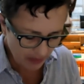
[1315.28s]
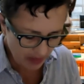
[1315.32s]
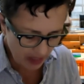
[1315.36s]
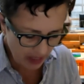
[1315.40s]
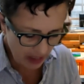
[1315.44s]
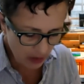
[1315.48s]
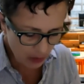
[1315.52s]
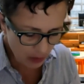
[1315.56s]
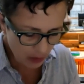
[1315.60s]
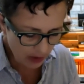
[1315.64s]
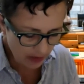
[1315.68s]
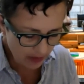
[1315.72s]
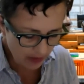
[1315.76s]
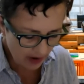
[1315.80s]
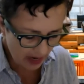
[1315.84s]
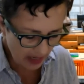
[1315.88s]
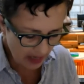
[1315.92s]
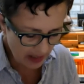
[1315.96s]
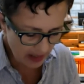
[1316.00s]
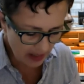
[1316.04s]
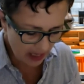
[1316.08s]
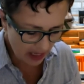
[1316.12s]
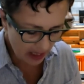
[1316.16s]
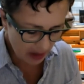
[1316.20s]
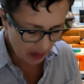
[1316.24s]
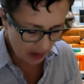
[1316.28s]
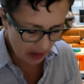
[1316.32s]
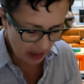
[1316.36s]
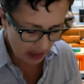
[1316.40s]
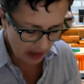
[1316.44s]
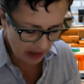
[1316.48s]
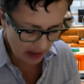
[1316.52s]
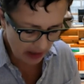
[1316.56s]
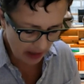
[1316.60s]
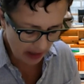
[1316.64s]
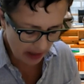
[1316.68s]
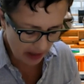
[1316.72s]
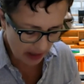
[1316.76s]
is really fascinating,
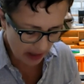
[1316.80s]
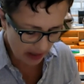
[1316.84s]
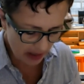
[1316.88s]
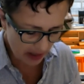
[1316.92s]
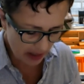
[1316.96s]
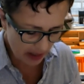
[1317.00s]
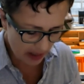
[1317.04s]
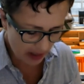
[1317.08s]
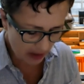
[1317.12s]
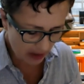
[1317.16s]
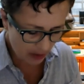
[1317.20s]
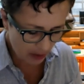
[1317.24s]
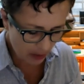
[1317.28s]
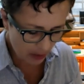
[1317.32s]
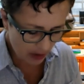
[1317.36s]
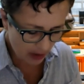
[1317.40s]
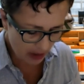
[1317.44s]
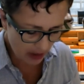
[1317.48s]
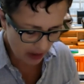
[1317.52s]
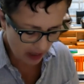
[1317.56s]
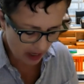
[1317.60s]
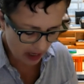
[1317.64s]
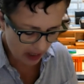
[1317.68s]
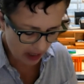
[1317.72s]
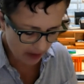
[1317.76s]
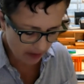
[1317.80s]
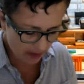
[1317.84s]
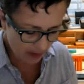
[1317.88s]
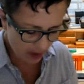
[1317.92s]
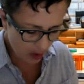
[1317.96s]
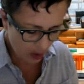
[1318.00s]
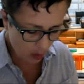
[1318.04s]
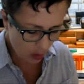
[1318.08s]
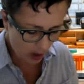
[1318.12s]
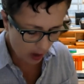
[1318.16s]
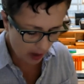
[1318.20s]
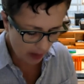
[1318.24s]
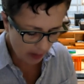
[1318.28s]
because you can kind of go
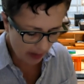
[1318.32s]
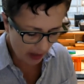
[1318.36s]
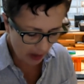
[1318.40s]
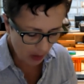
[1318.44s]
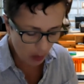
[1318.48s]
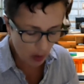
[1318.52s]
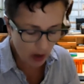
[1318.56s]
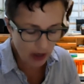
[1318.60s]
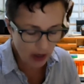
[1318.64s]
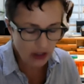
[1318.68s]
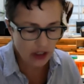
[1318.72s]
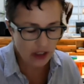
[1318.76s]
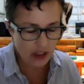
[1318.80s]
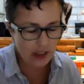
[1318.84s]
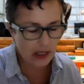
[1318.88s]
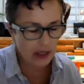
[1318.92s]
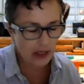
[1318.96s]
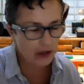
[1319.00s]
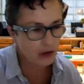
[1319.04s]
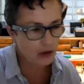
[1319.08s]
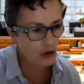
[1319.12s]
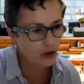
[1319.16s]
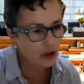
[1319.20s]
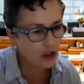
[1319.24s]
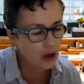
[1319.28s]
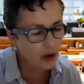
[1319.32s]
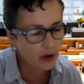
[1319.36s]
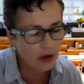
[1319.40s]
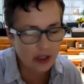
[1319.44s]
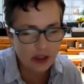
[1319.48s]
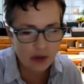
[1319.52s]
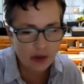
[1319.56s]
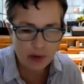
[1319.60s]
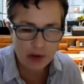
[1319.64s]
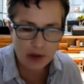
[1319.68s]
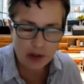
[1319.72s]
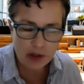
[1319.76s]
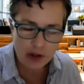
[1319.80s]
one by one, just like you showed
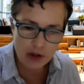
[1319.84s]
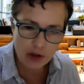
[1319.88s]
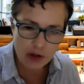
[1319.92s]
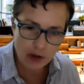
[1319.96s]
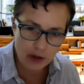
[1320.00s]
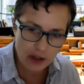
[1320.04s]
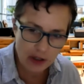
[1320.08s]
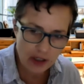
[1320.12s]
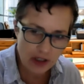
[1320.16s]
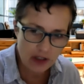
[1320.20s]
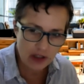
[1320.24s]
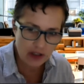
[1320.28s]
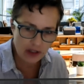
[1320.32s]
us with the Sjogren's